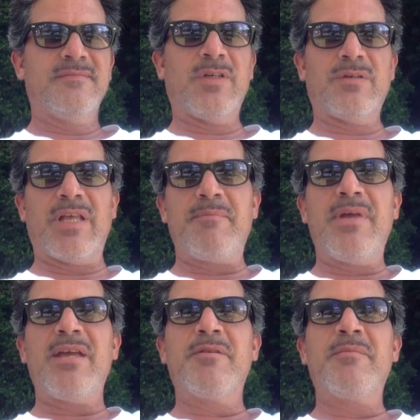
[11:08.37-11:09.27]
Well, that
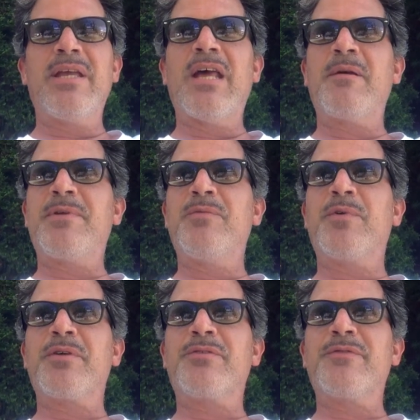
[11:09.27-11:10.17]
may or may not be
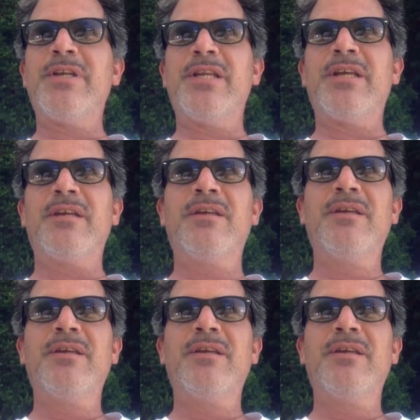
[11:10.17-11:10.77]
worth reading.